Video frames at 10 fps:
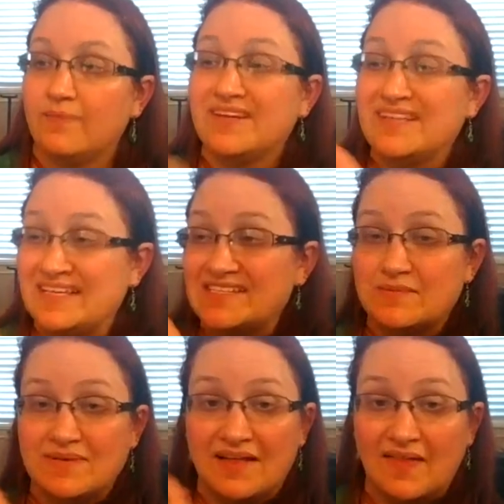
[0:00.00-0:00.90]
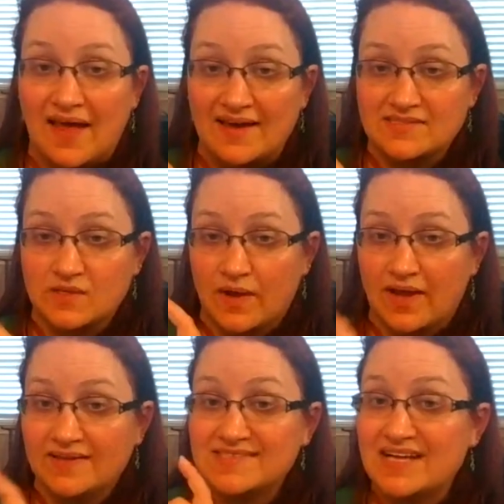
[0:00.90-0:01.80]
But it needs to be glass,
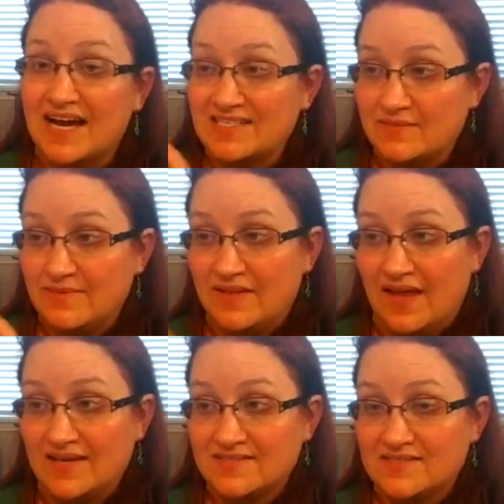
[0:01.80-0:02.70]
okay? It's got to be glass.